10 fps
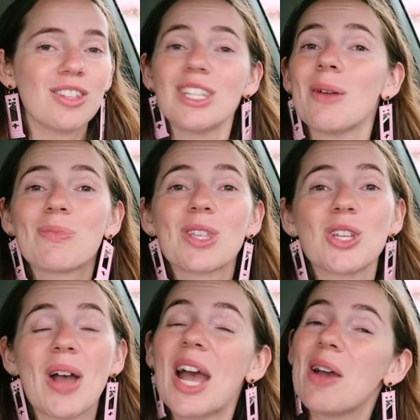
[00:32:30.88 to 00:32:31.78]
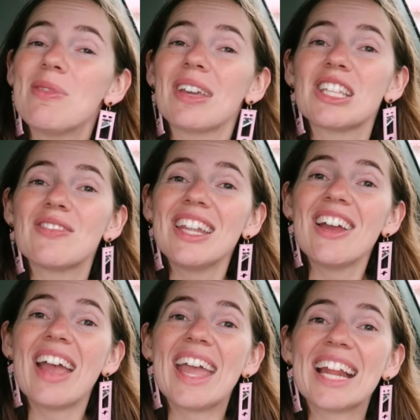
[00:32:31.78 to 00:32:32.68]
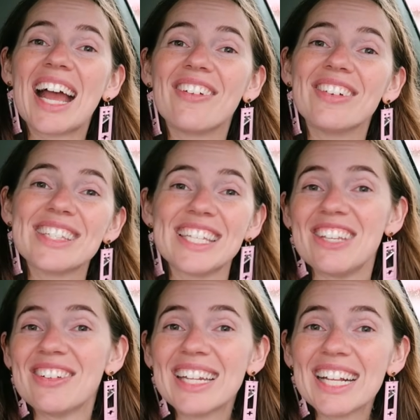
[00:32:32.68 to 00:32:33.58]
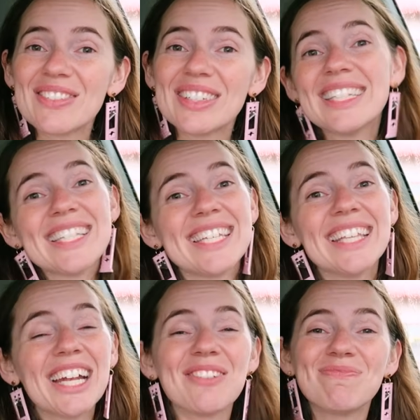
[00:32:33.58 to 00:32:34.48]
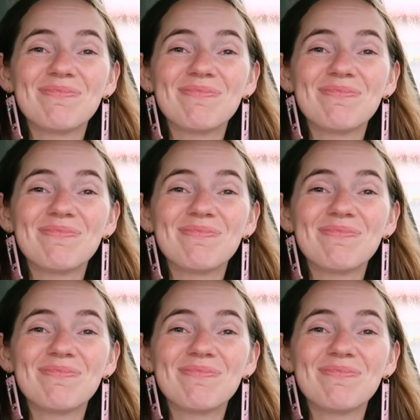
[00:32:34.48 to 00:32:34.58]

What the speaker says: So yeah, so I hope you like this video, and I will see you in the next one. See you later.